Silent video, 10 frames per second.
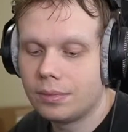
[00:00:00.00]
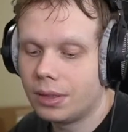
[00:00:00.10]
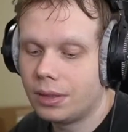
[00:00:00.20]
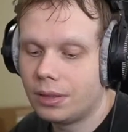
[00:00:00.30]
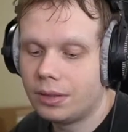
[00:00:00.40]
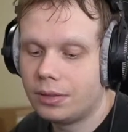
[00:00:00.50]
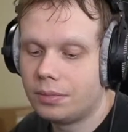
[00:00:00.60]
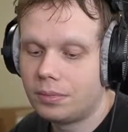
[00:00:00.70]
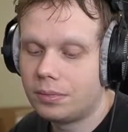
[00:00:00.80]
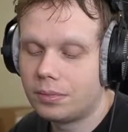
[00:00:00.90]
because,
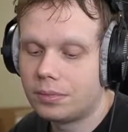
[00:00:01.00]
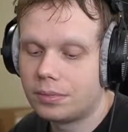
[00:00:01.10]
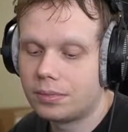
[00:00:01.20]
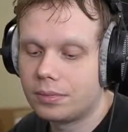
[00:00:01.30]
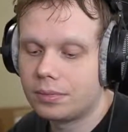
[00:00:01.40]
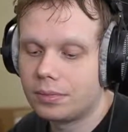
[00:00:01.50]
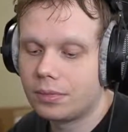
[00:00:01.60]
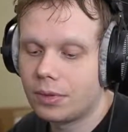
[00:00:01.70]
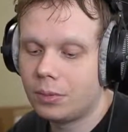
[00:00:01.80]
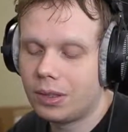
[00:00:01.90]

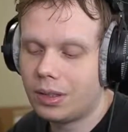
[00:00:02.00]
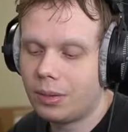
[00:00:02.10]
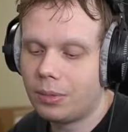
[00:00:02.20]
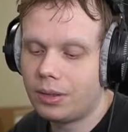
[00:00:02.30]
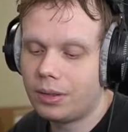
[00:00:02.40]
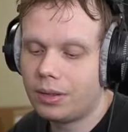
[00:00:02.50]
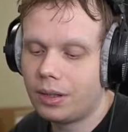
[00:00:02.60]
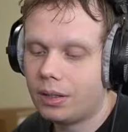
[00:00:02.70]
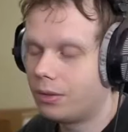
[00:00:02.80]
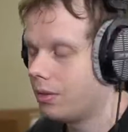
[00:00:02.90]
well, I
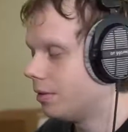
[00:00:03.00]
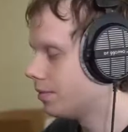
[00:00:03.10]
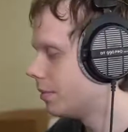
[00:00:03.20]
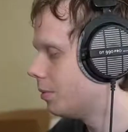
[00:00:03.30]
don't know.